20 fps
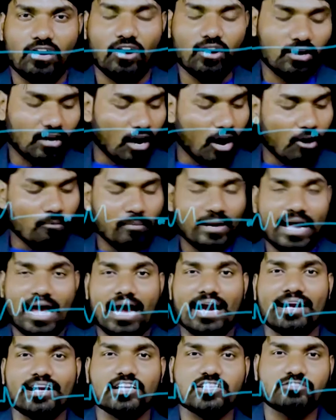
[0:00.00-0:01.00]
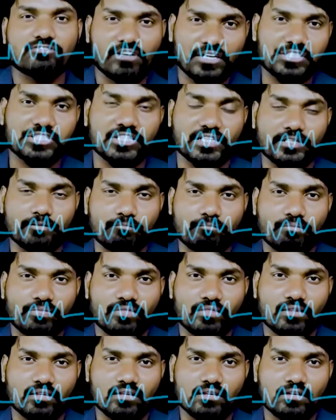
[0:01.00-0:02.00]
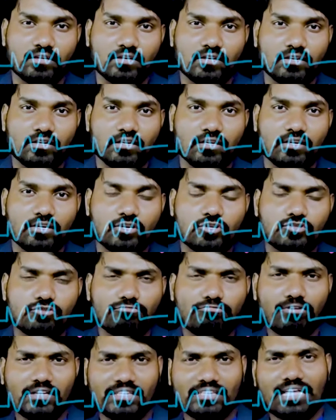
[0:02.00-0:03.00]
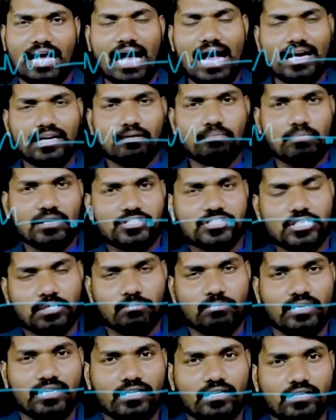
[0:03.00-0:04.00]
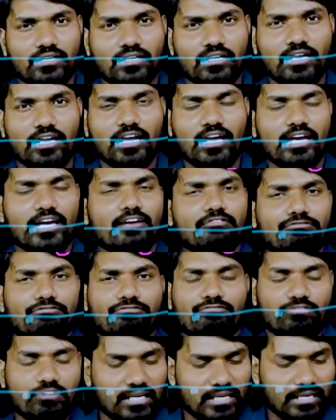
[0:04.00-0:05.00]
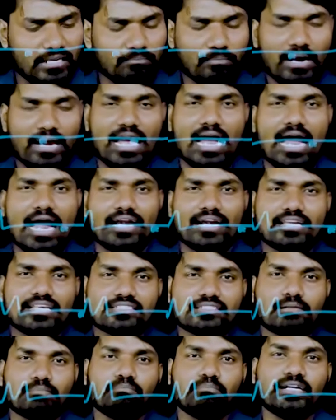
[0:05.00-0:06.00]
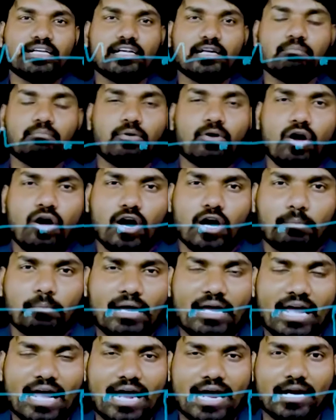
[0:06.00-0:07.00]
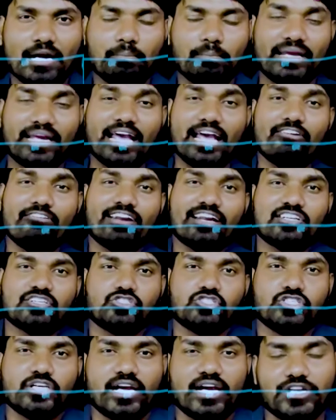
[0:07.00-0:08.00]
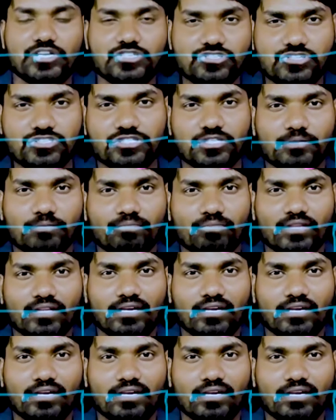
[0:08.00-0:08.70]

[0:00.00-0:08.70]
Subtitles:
or how my hand is functioning. So for that measurement, if my hand is completely blocked, my hand behavior has changed,